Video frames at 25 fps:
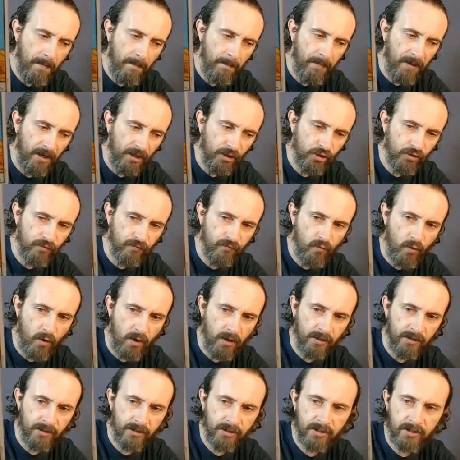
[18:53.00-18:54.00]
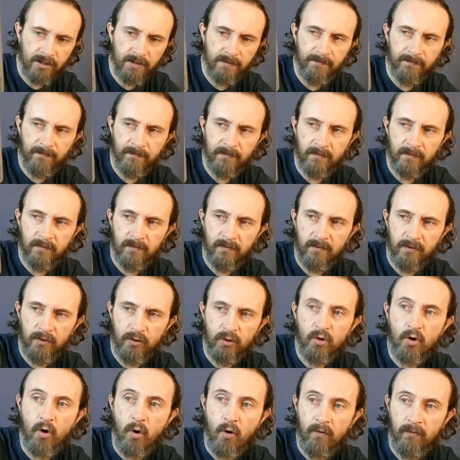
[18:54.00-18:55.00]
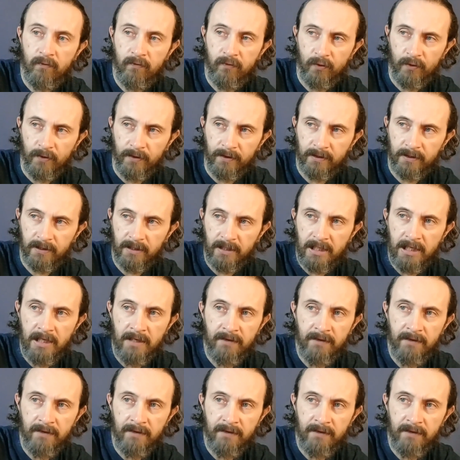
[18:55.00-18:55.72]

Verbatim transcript: Page of Wands. Go for it.